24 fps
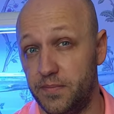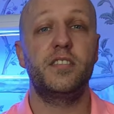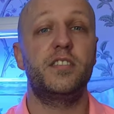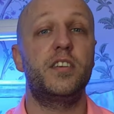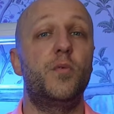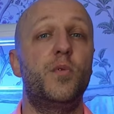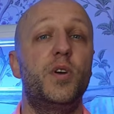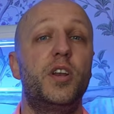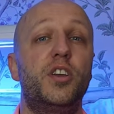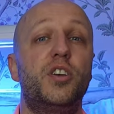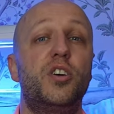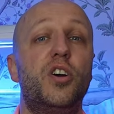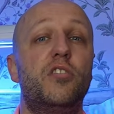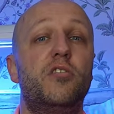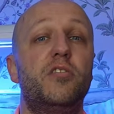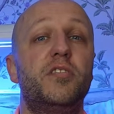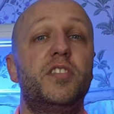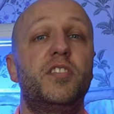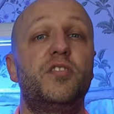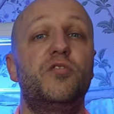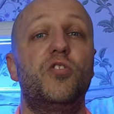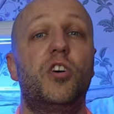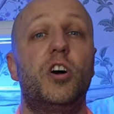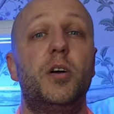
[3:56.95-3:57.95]
So when a coral's
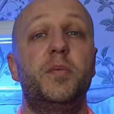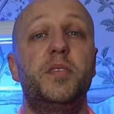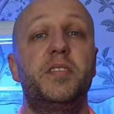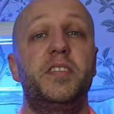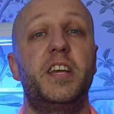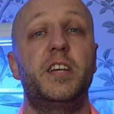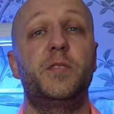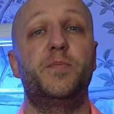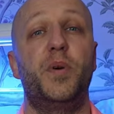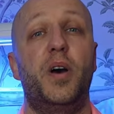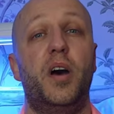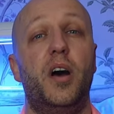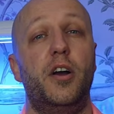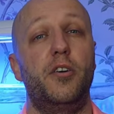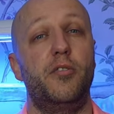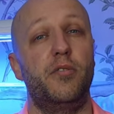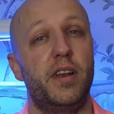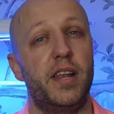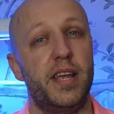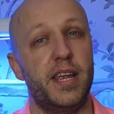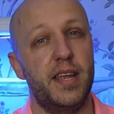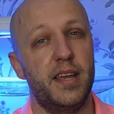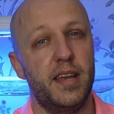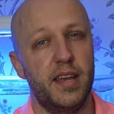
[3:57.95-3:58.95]
described as expert
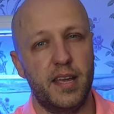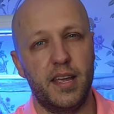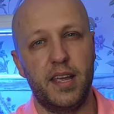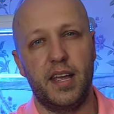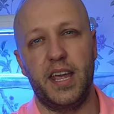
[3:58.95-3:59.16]
only,